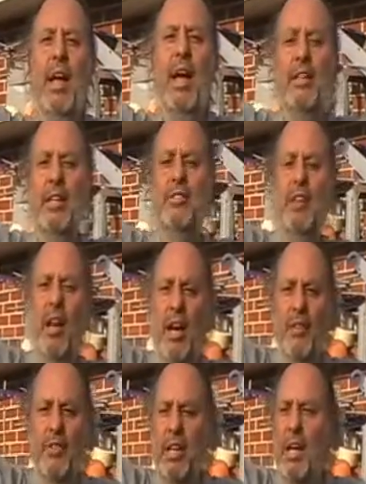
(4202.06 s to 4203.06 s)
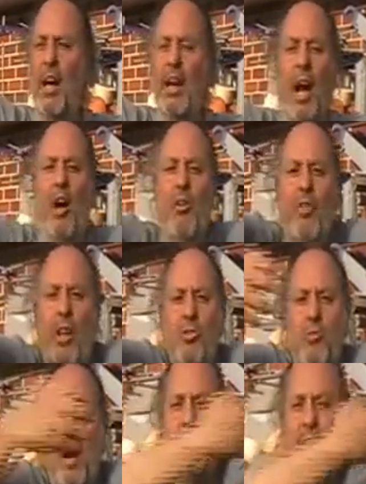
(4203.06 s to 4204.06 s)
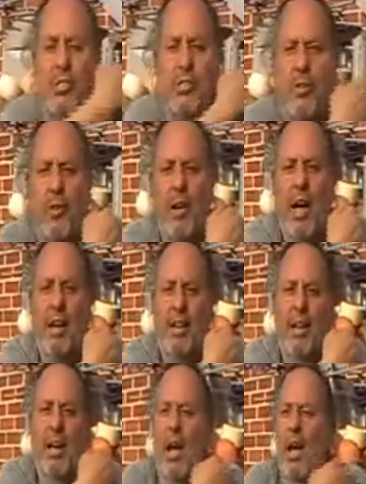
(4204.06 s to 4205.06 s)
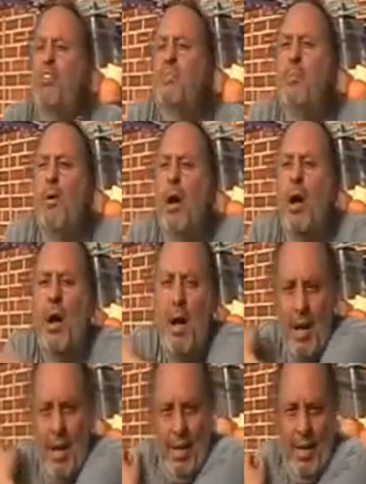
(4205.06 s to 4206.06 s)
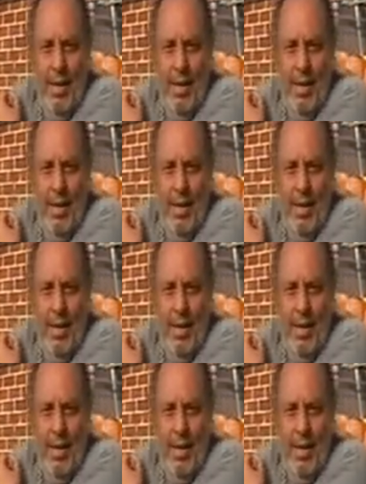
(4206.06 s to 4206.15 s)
out. It's life. You can't own those rays that you've created. It's my